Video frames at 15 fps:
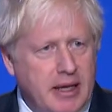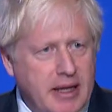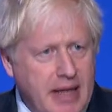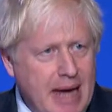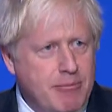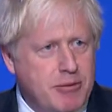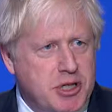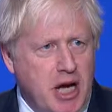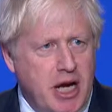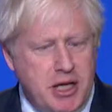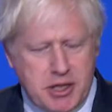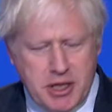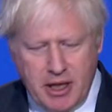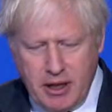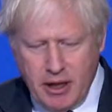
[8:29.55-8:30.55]

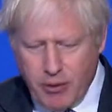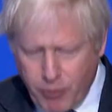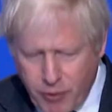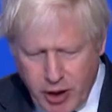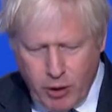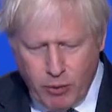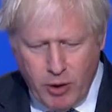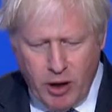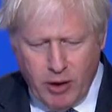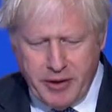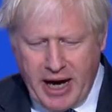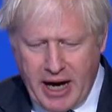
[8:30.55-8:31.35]
game-changing real-world